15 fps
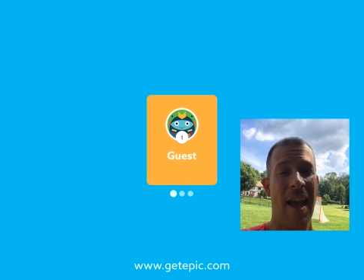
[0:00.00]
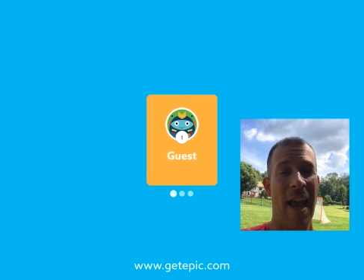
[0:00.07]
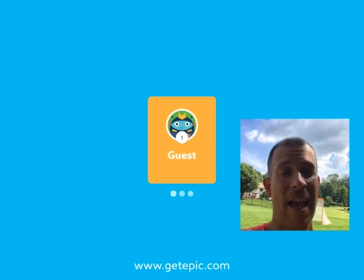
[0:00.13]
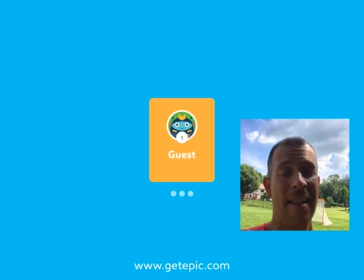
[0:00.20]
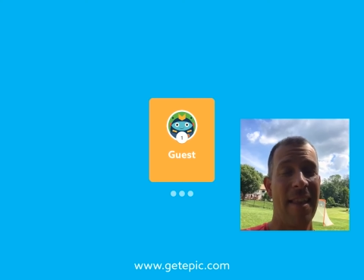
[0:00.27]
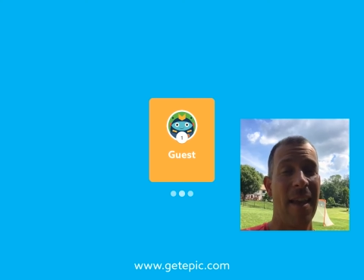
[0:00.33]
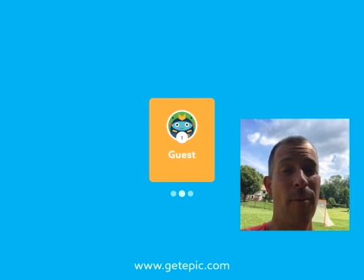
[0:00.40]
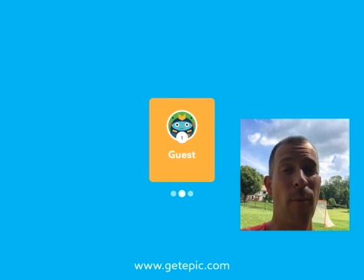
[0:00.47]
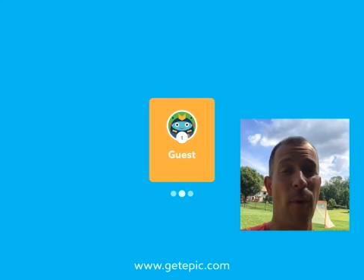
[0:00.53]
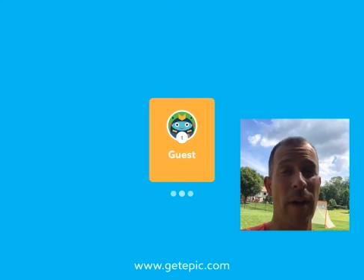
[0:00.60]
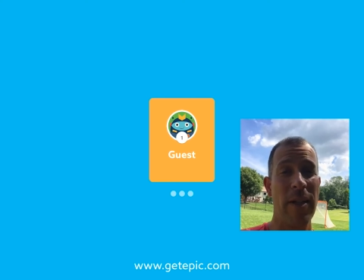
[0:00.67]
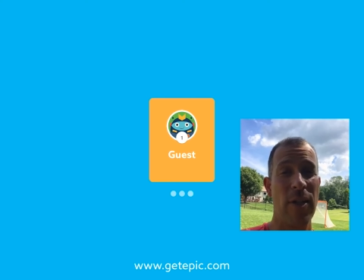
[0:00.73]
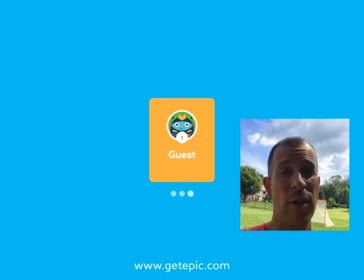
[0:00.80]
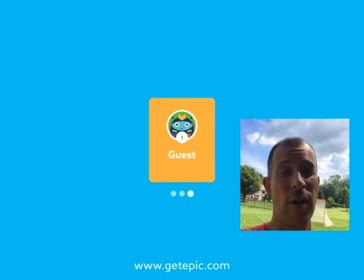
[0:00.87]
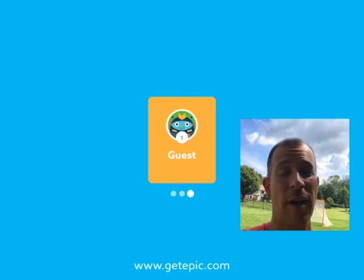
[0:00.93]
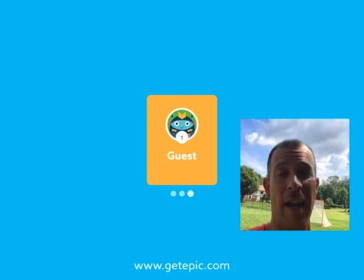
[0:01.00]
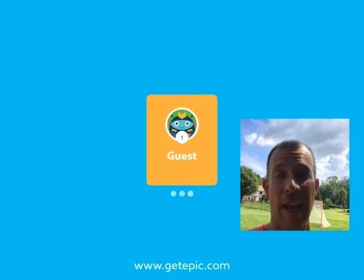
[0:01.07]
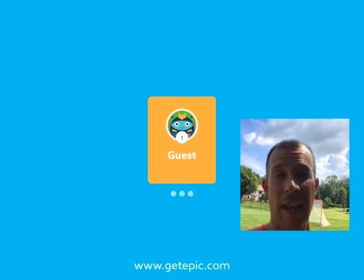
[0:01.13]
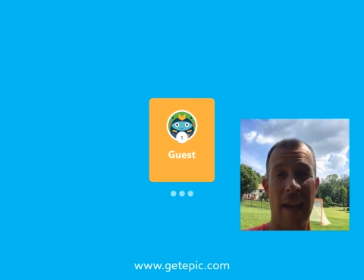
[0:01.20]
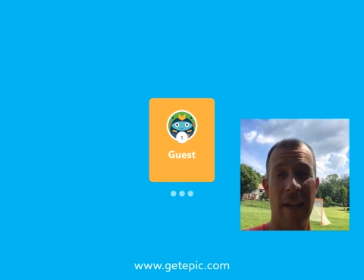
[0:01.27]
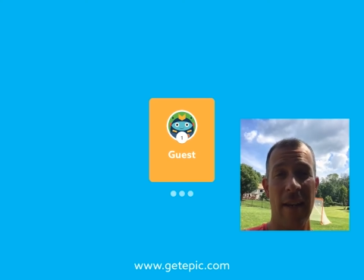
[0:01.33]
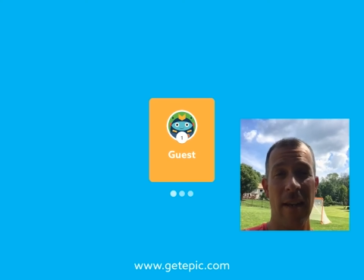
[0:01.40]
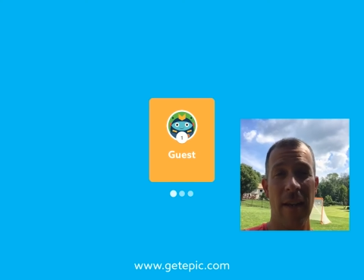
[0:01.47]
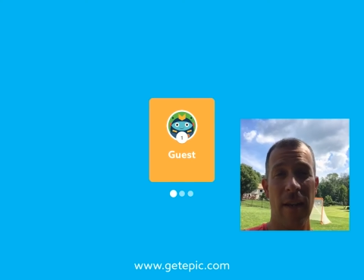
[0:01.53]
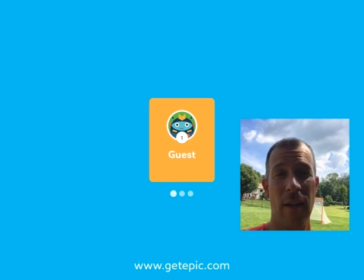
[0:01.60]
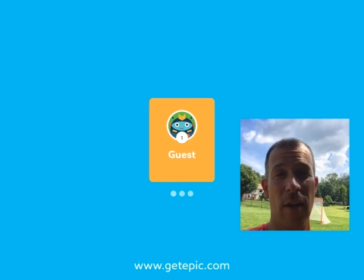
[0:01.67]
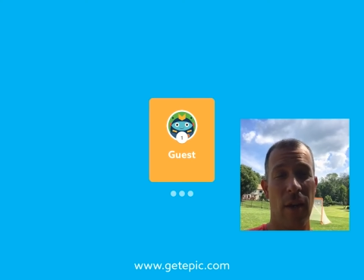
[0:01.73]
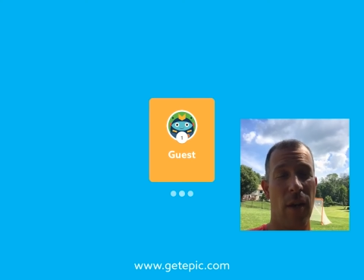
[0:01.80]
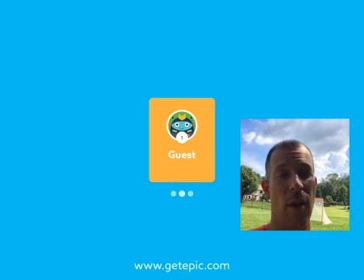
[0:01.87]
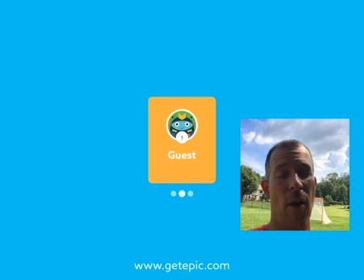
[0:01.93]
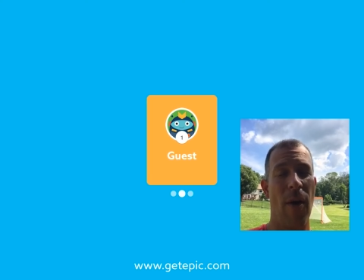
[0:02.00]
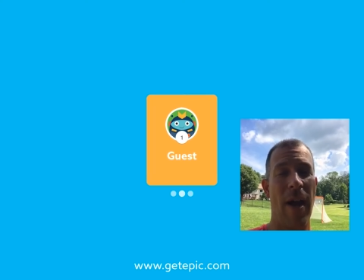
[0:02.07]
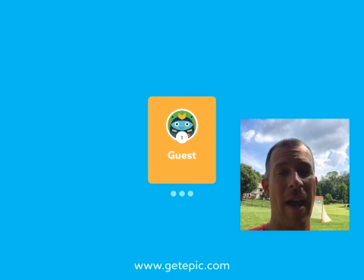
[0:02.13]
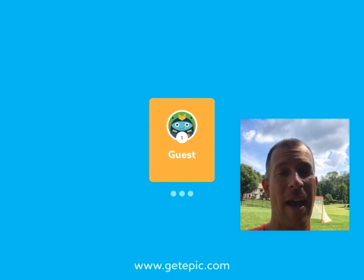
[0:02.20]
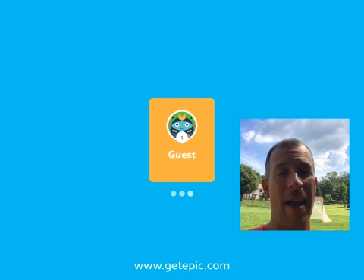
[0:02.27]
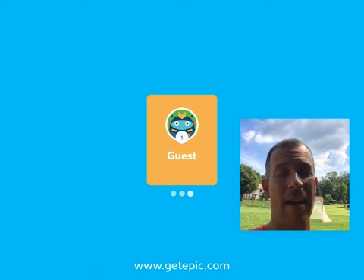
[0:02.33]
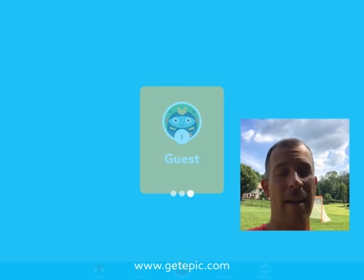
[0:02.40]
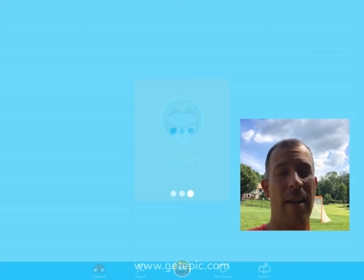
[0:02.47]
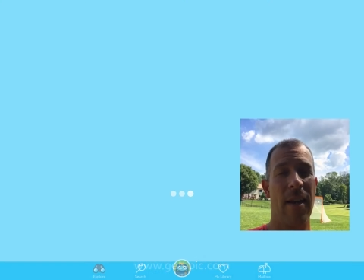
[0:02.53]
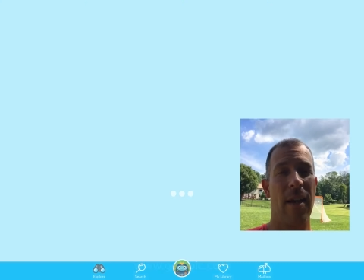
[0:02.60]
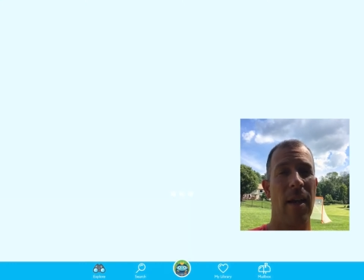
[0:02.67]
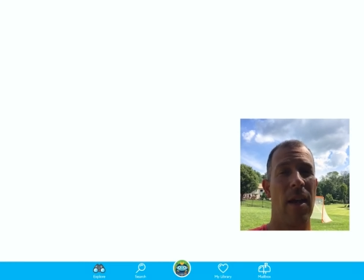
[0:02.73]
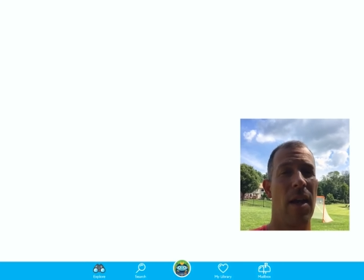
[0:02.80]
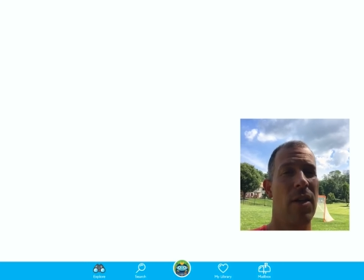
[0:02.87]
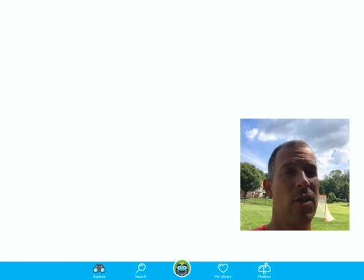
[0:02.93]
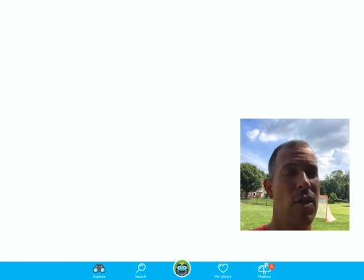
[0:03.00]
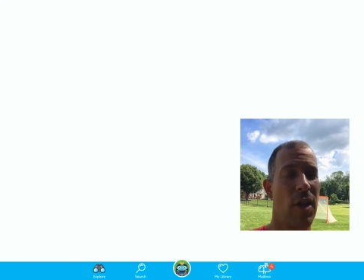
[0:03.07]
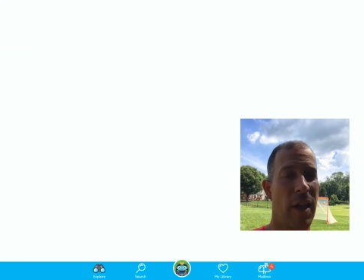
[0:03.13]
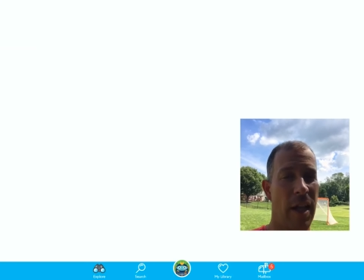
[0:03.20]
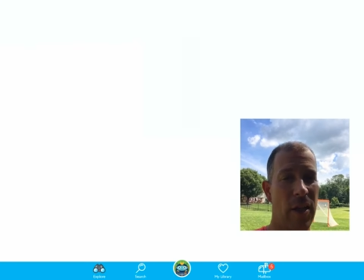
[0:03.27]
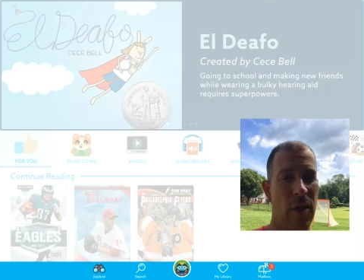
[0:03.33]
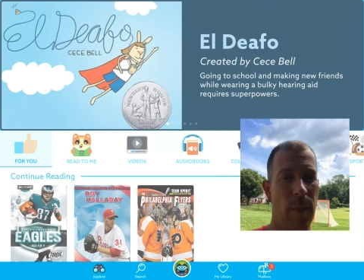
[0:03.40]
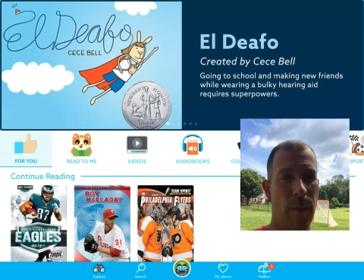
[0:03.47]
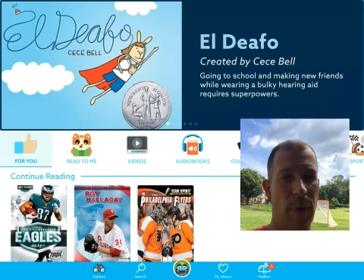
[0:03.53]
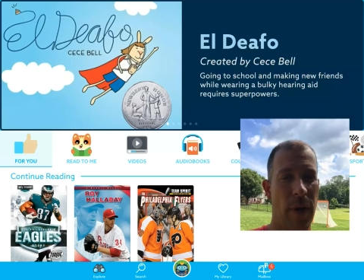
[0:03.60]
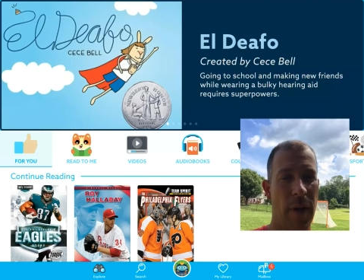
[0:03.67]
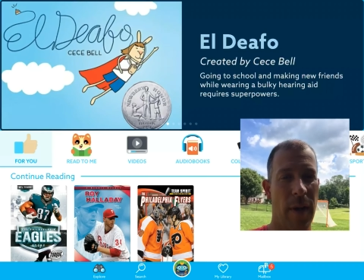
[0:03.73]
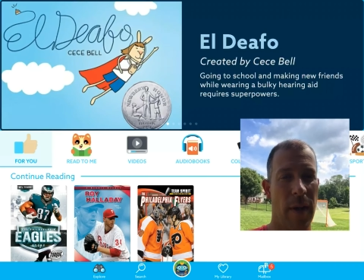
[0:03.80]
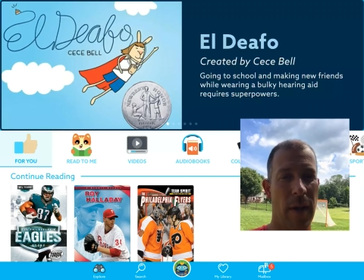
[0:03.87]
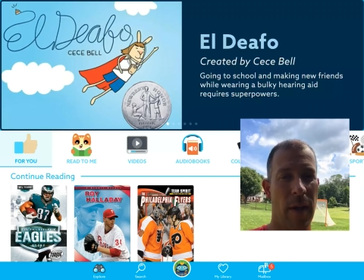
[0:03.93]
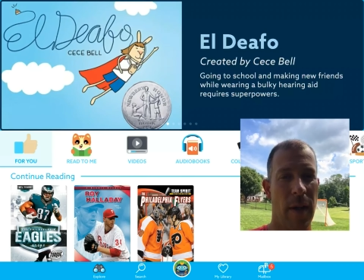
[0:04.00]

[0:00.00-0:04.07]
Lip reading: and then once you're in, you can go ahead, select your book,